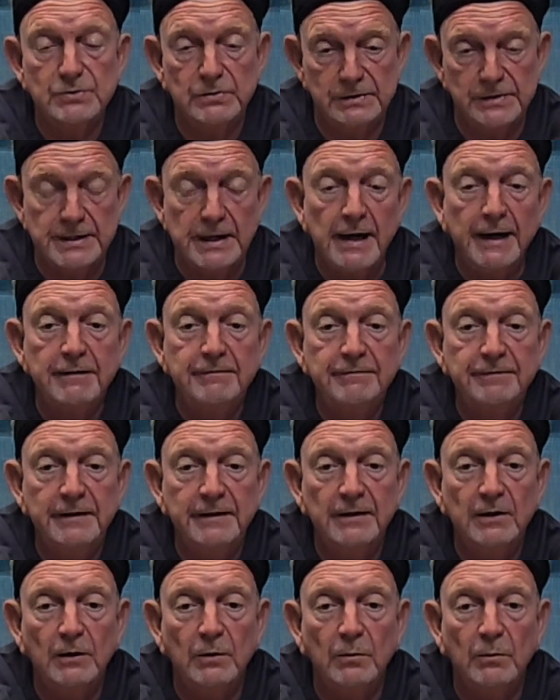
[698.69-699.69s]

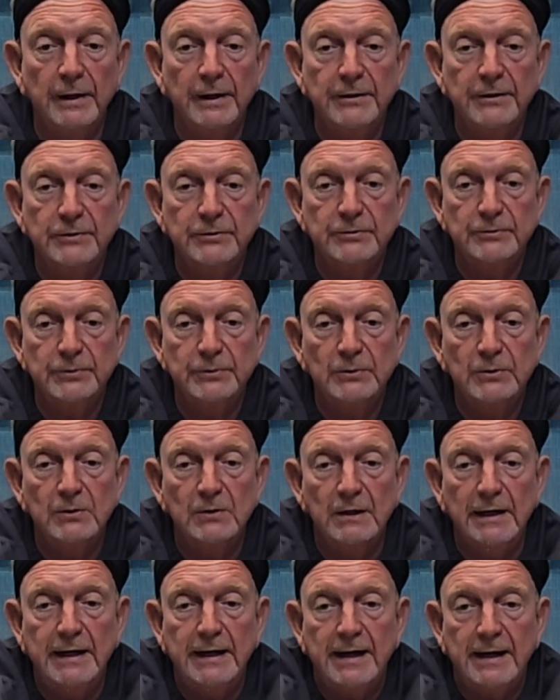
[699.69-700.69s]
knifing our way through
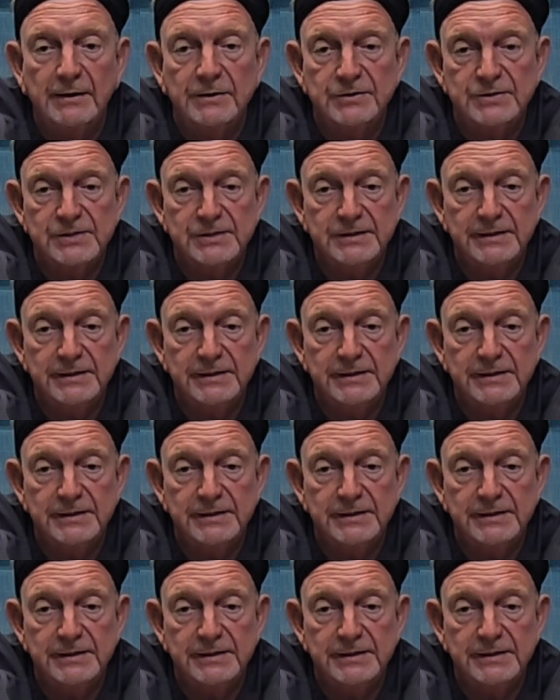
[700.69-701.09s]
clouds.